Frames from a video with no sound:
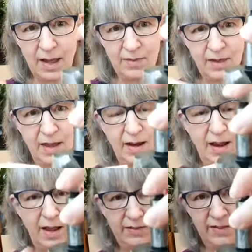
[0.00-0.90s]
And then
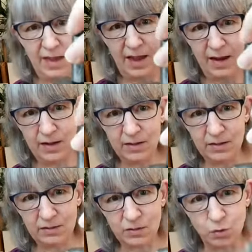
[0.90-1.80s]
as they
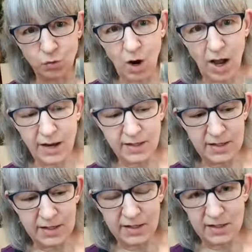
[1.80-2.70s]
grind
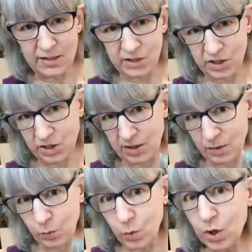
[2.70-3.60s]
into
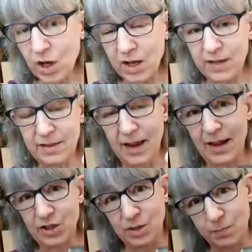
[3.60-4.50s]
the wood, they
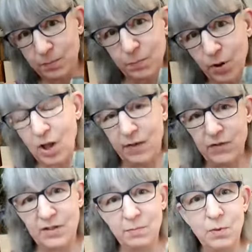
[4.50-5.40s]
actually pull off
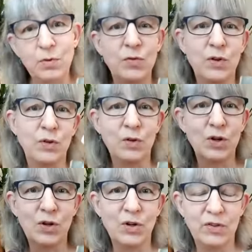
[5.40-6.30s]
these beautiful little
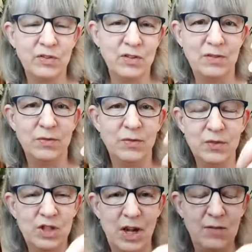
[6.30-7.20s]
curls of
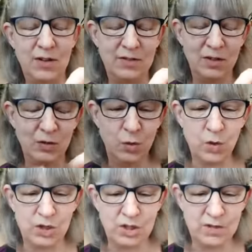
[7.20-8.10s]
shavings that are
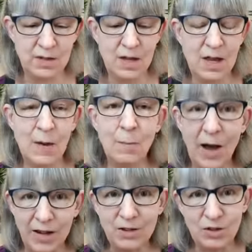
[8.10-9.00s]
gorgeous.
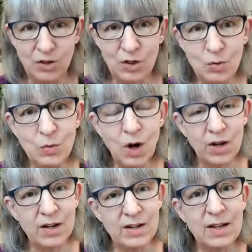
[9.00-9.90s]
But you are
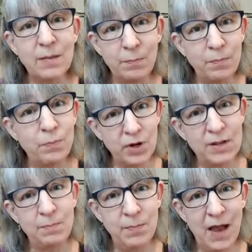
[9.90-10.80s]
going to need a
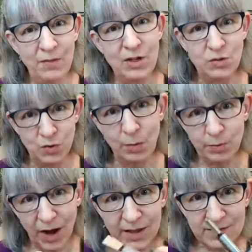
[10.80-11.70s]
pretty heavy drill
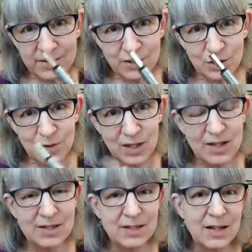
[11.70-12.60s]
press to do
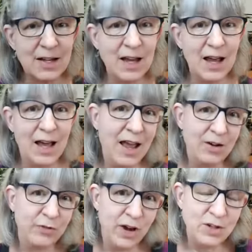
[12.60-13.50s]
this. I had
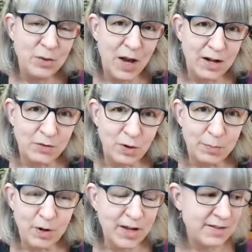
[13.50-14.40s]
a friend who had a drill
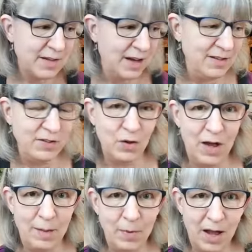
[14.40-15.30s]
press, and so
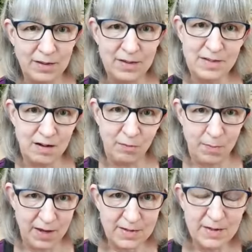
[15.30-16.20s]
I bought the set of
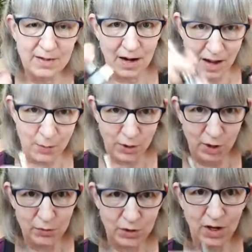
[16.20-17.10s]
bits, and then I went
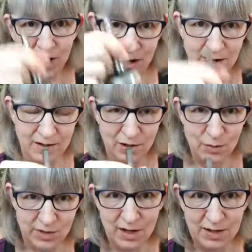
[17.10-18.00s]
over and I
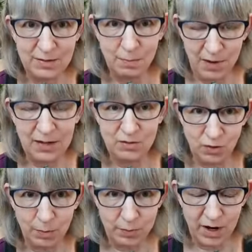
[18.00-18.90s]
used his big
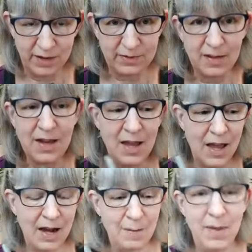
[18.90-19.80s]
drill press,
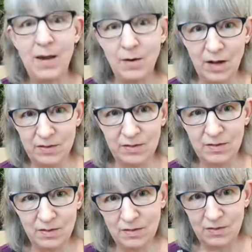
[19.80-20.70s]
and I made a
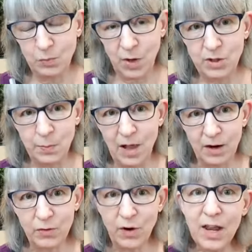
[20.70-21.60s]
swage
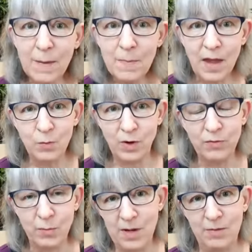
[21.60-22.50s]
block for him and one
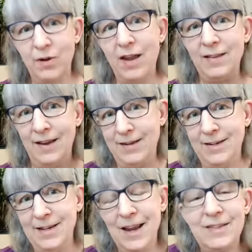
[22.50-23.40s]
for me, right? Like,
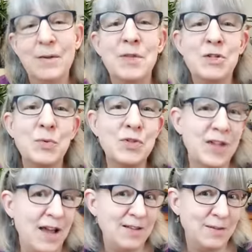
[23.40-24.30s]
he had some of the tools,
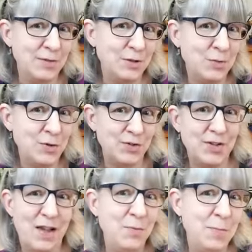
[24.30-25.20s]
I had some of the tools,
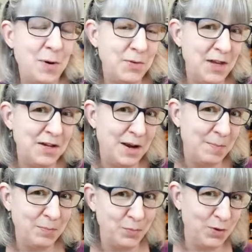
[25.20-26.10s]
and we both ended
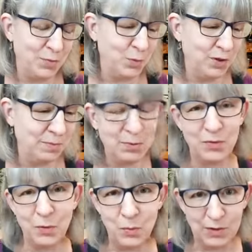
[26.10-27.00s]
up with
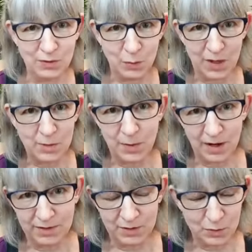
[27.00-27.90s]
beautiful wooden swage
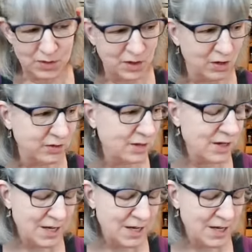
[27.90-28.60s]
blocks as a result.